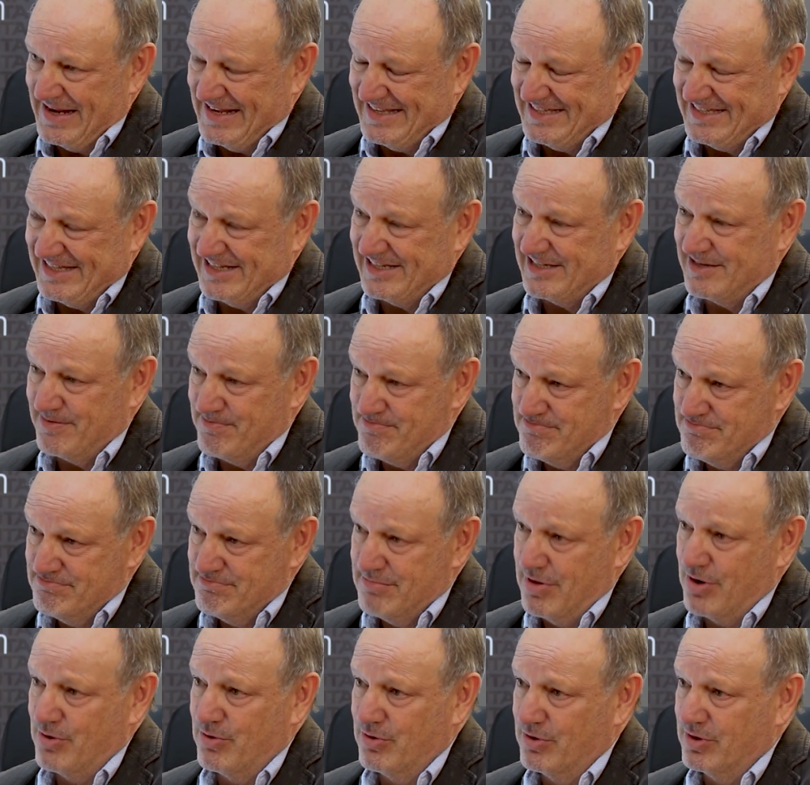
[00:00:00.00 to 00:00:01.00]
It's this
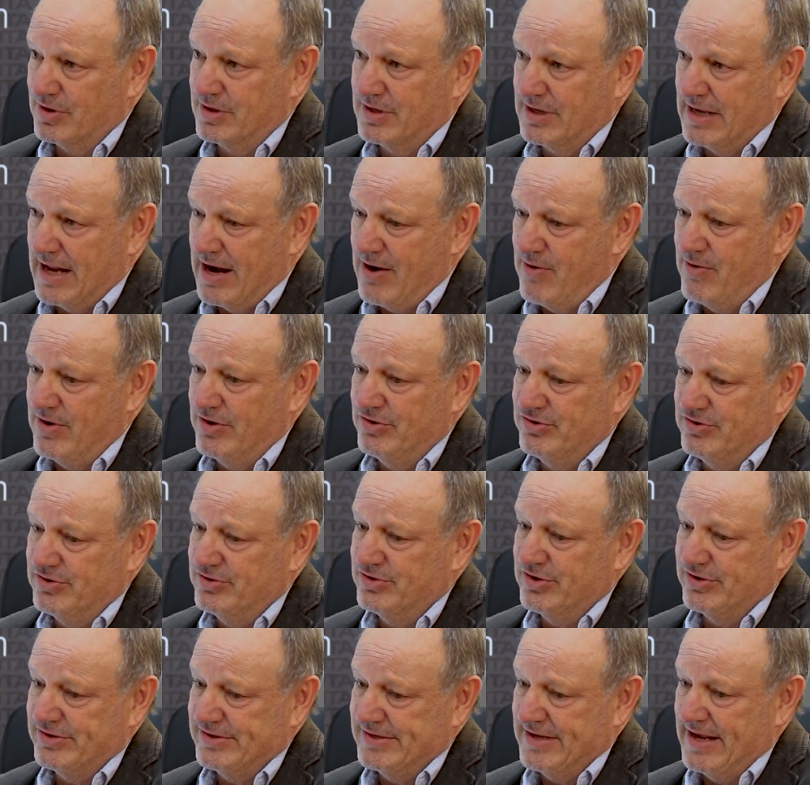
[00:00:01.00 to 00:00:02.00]
moral courage
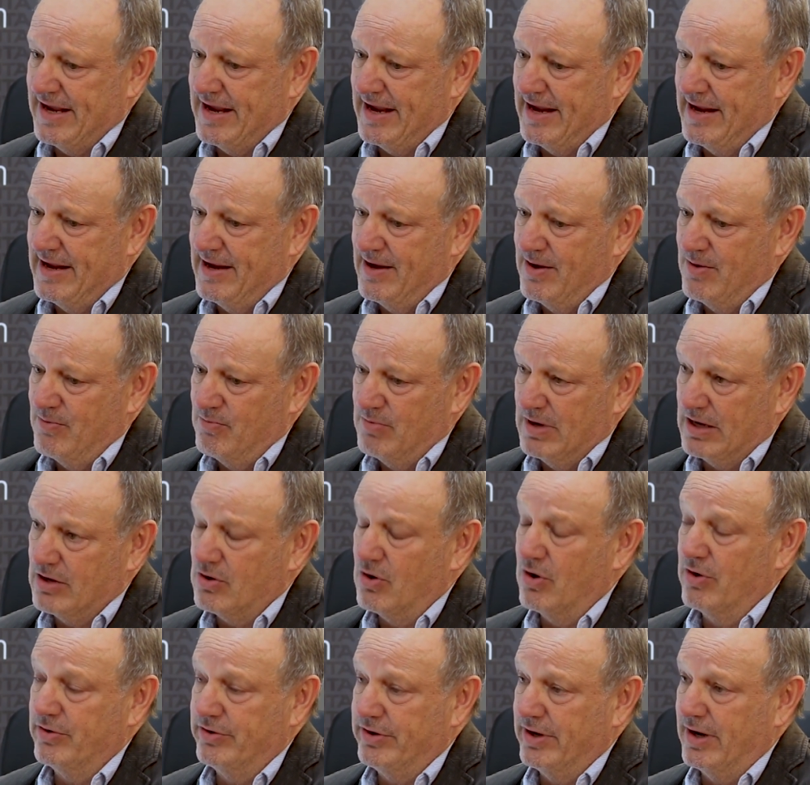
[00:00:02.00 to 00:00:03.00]
to say, we
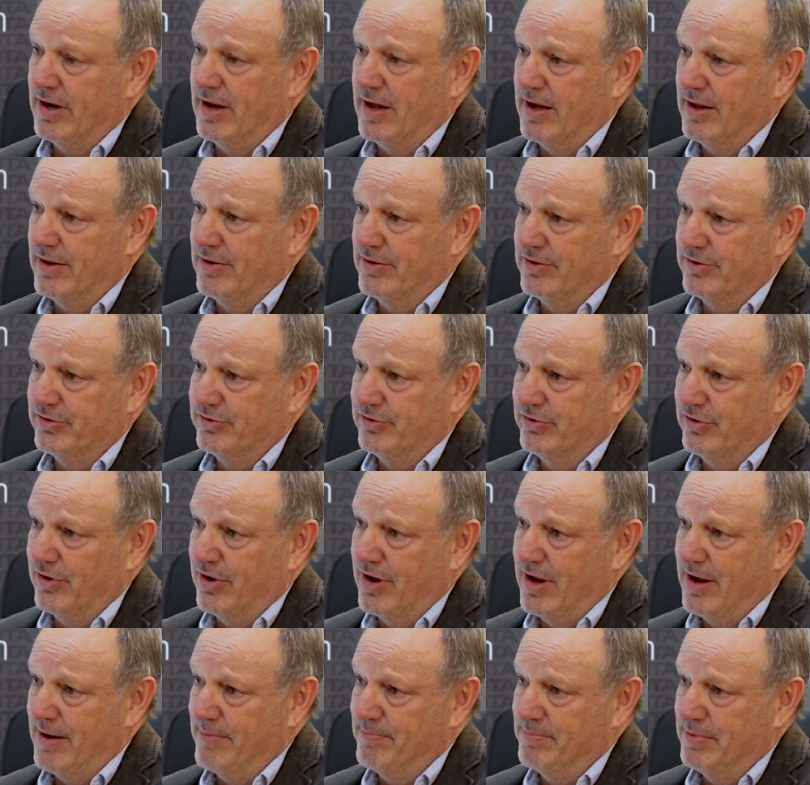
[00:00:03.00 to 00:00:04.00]
can't allow this to
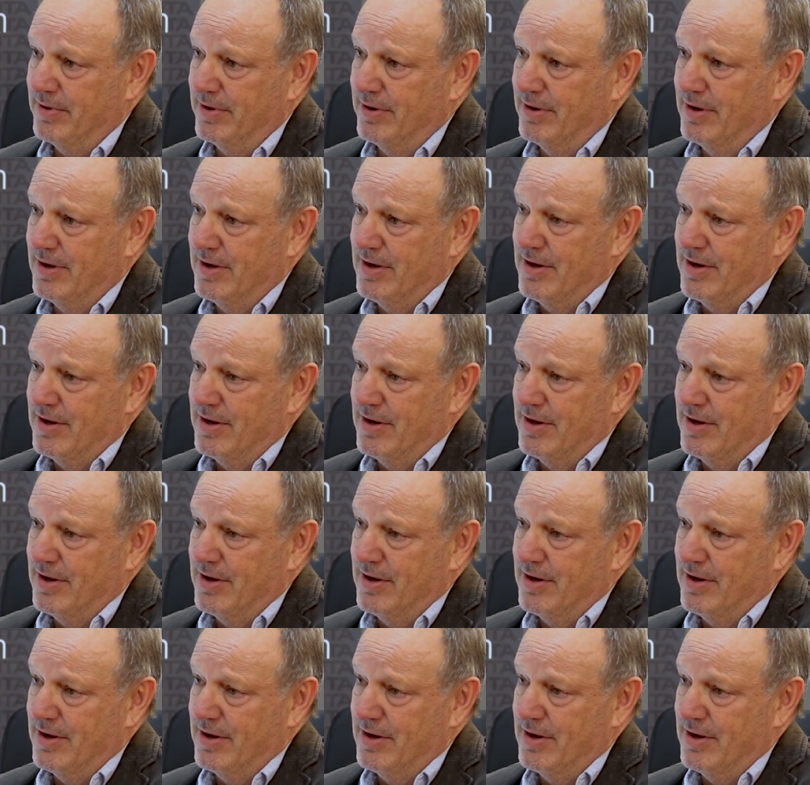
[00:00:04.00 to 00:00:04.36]
happen.